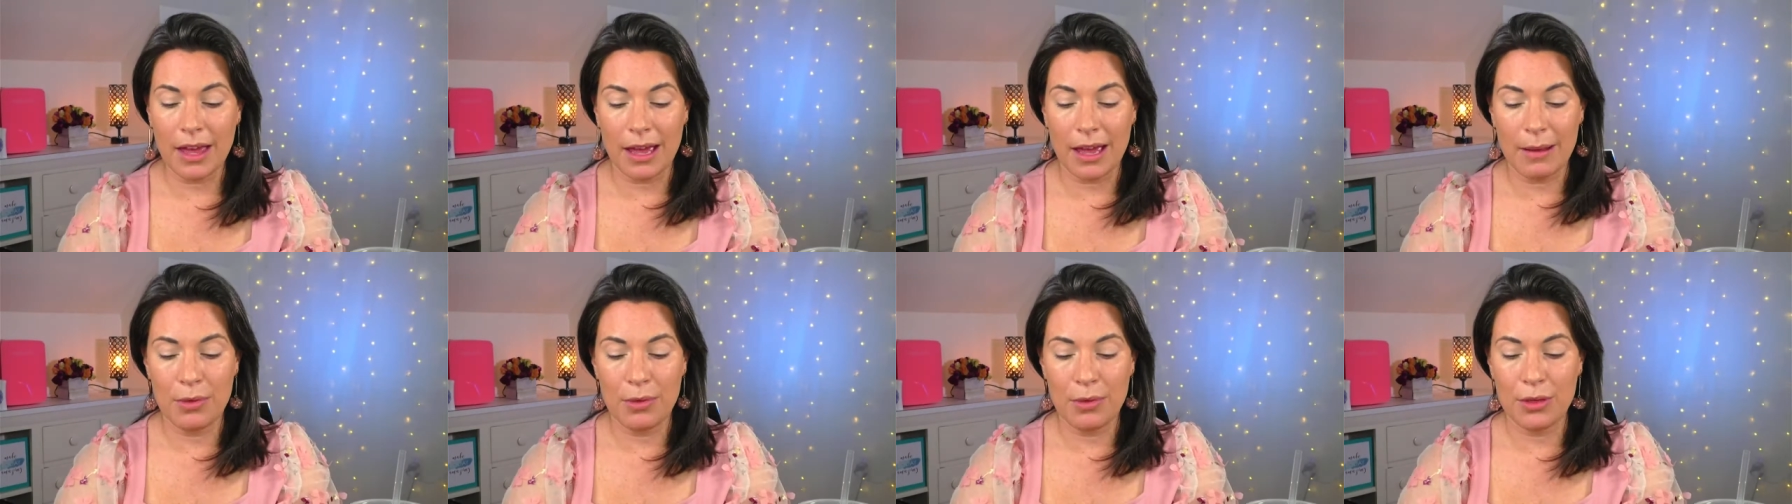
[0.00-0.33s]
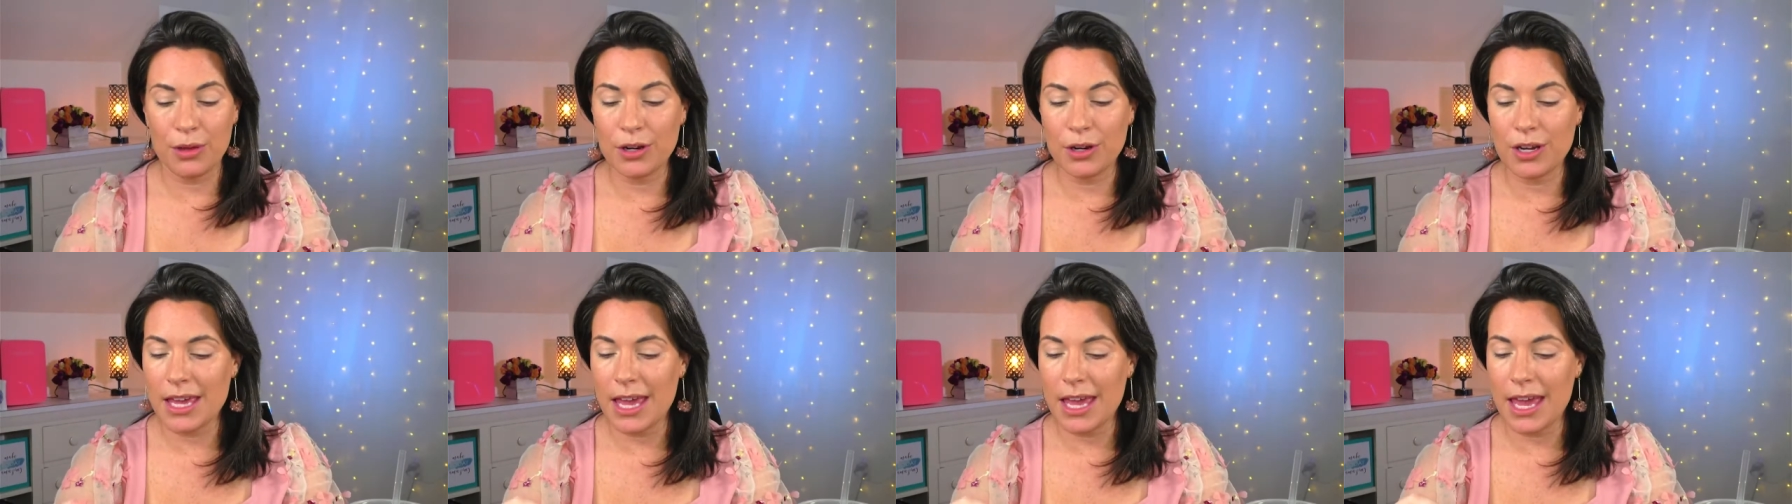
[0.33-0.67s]
I'm
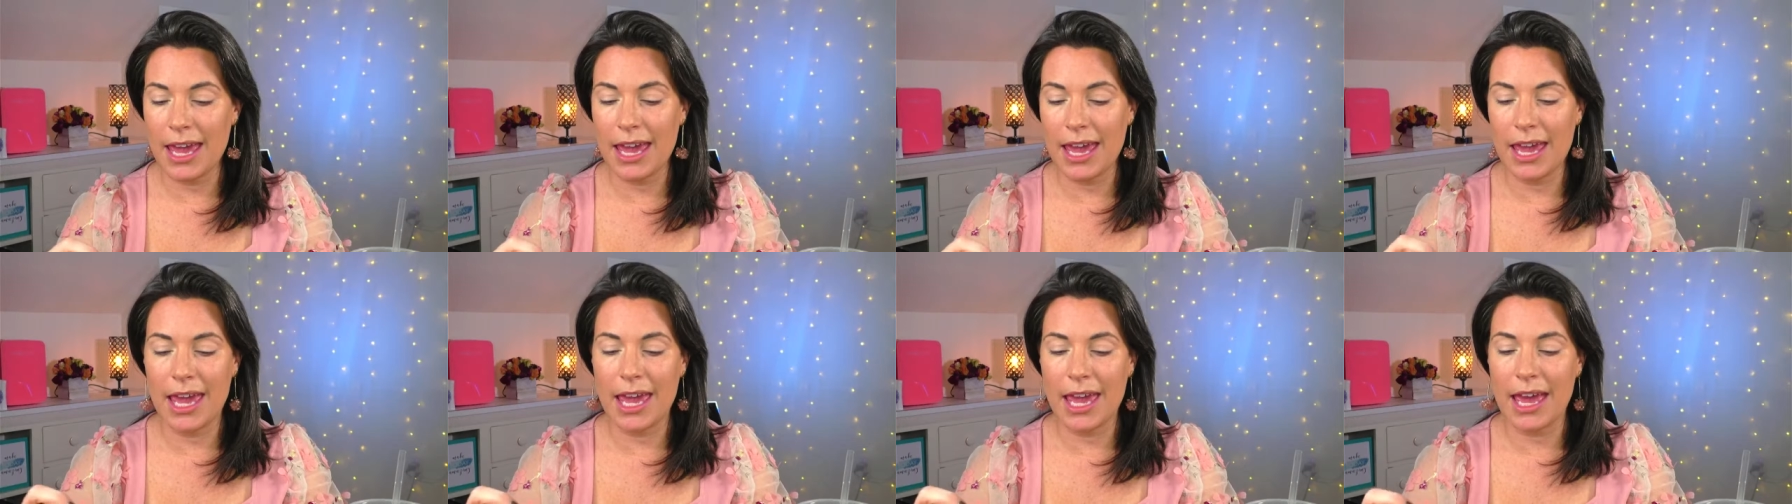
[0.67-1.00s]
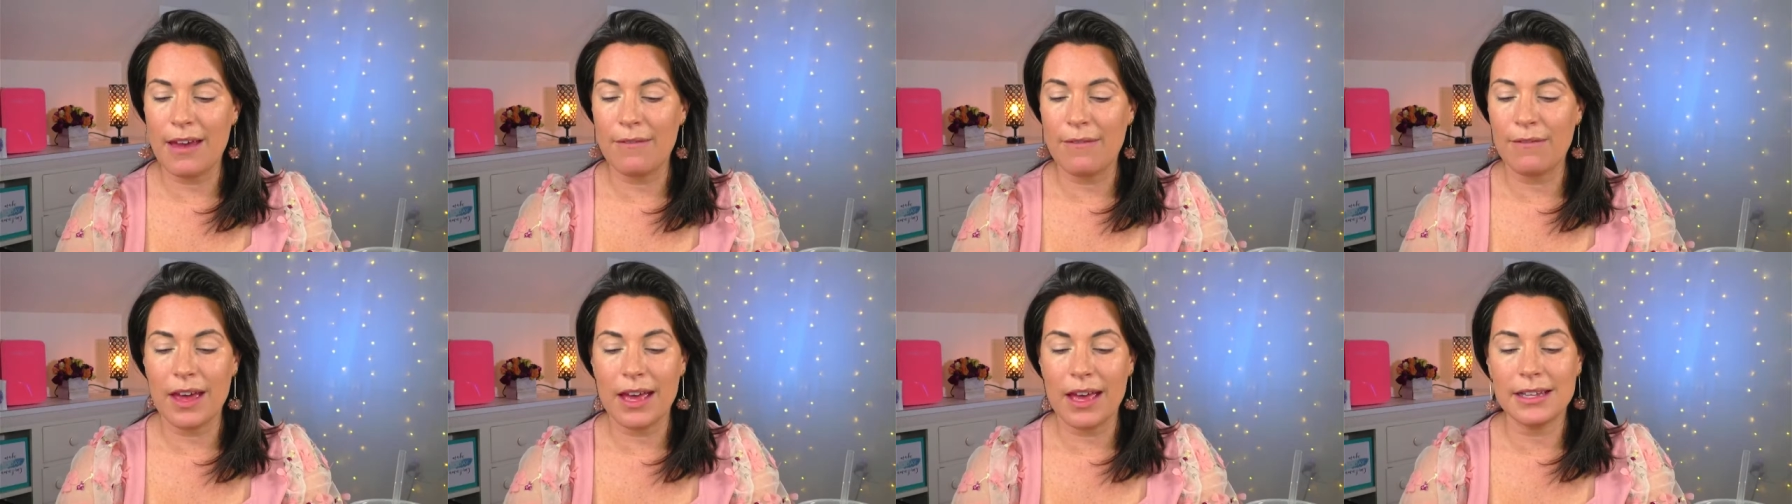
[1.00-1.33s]
38,
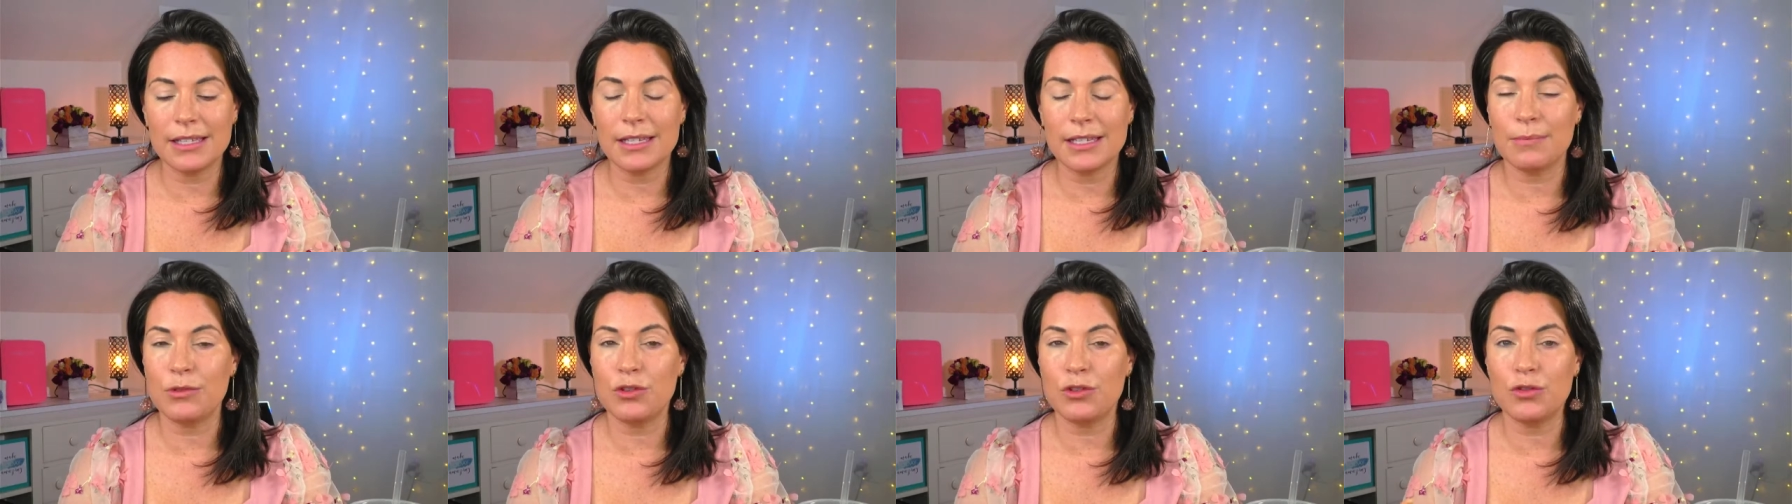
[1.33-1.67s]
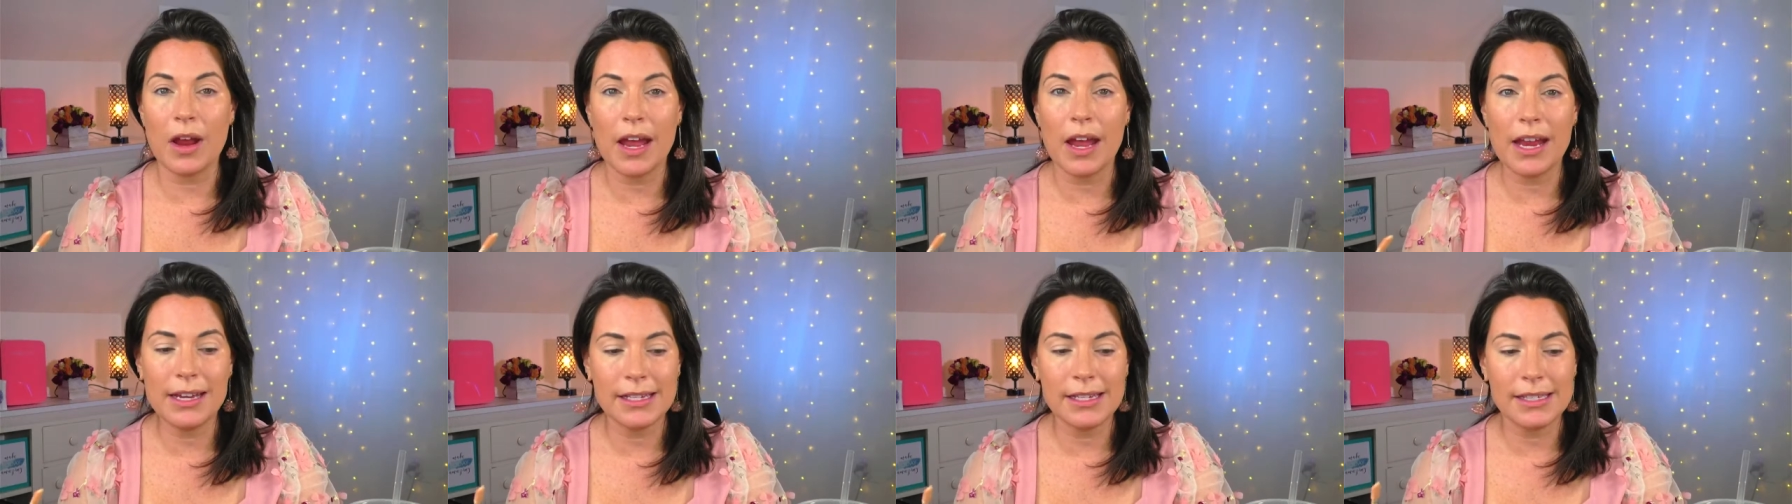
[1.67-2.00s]
I've got some
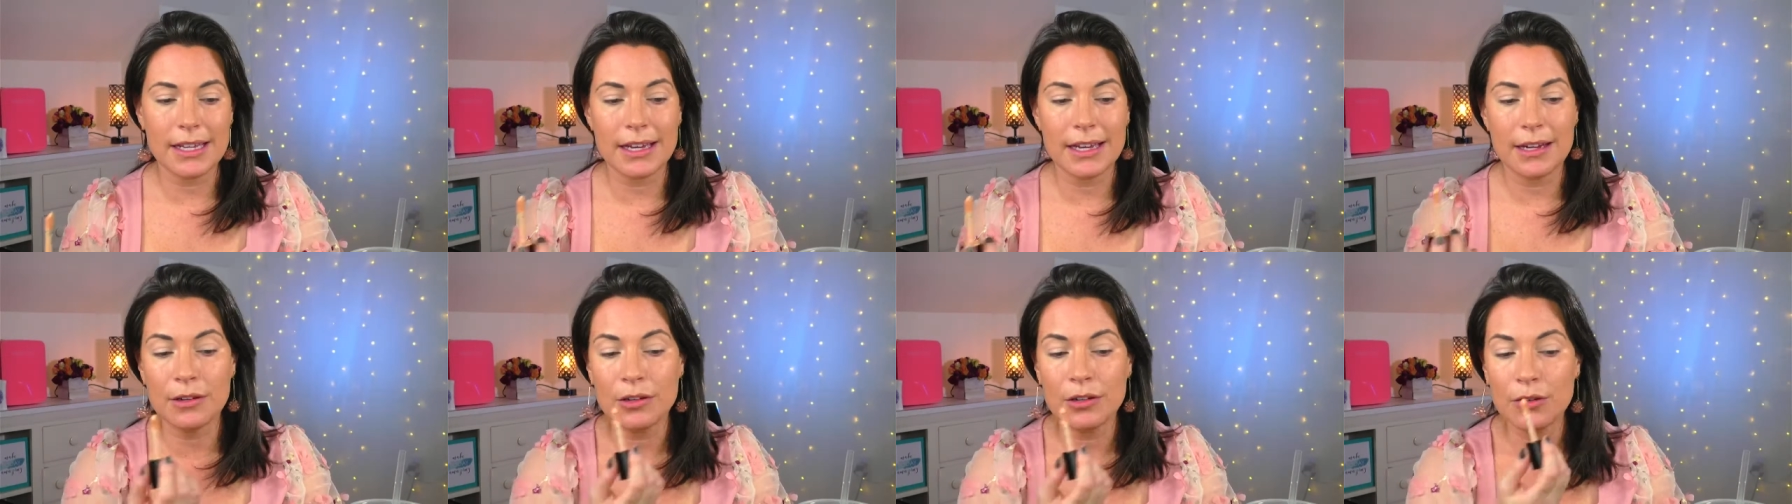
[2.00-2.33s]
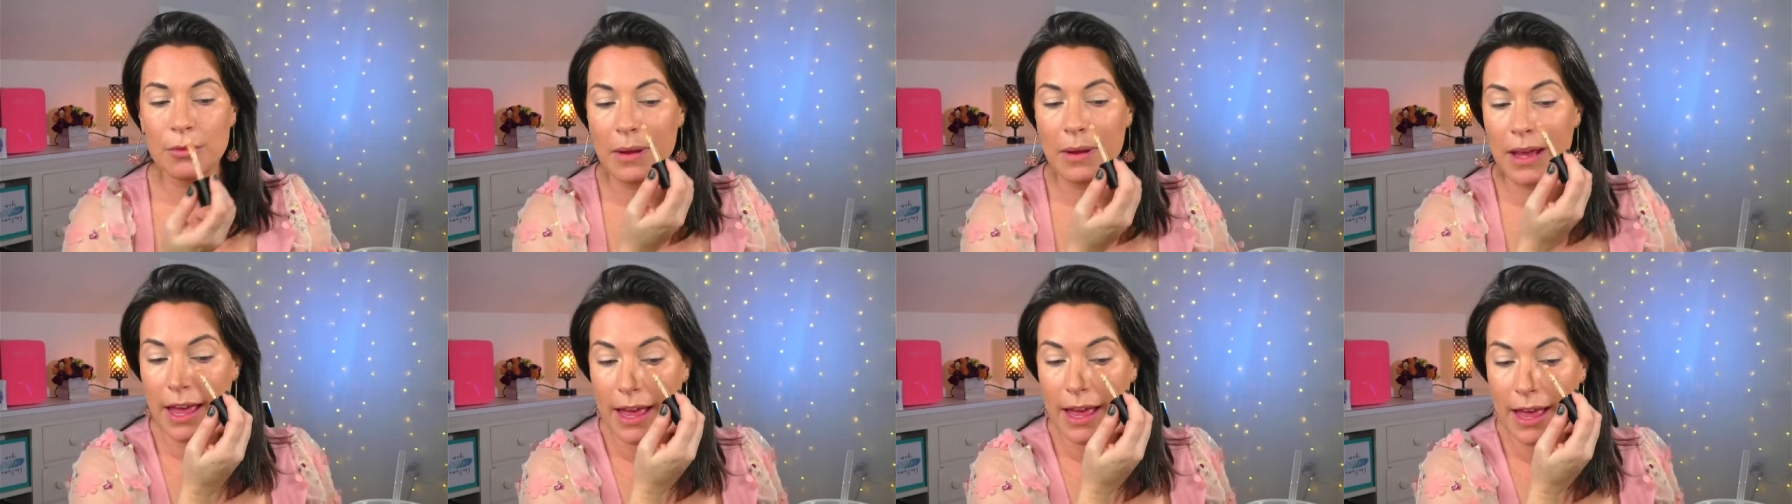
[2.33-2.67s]
dryness under
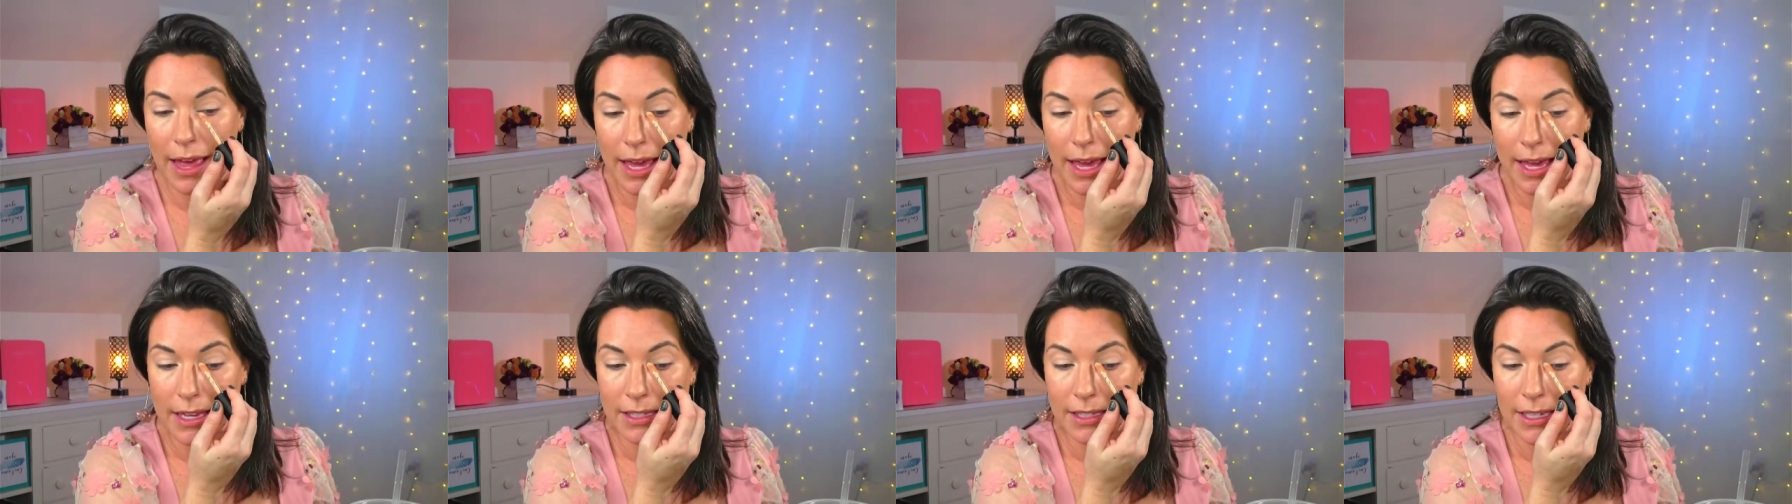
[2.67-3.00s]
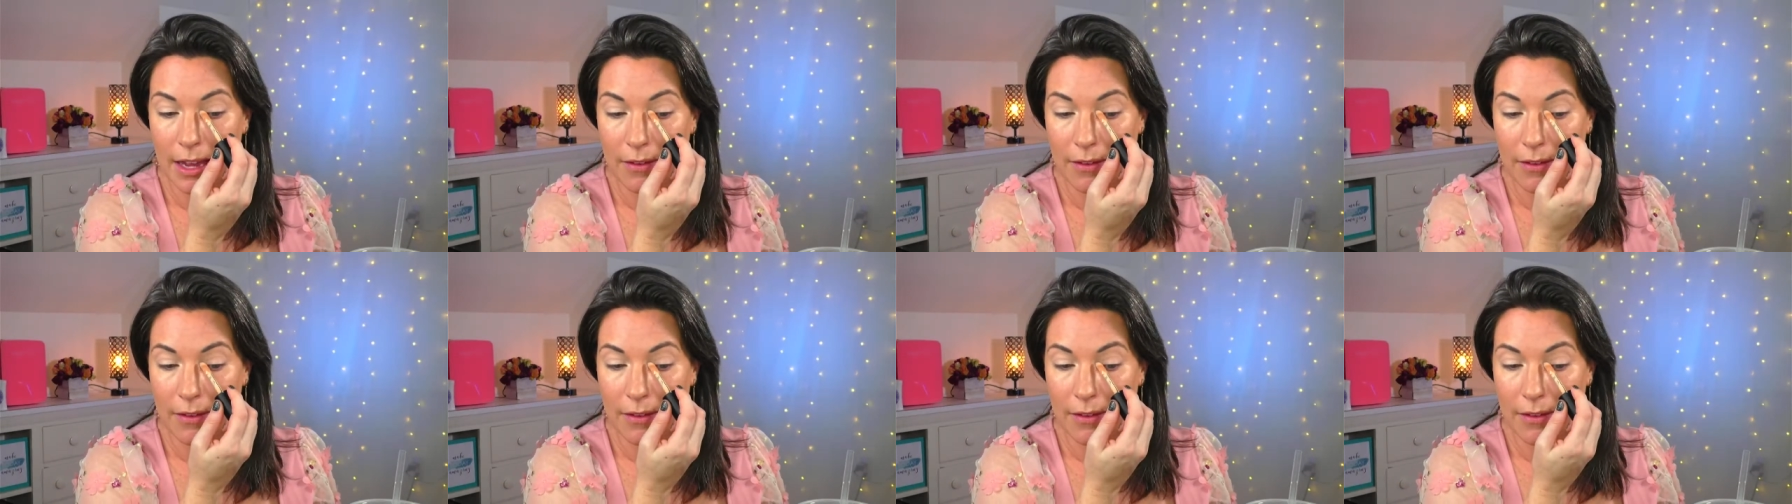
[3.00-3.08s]
my eyes,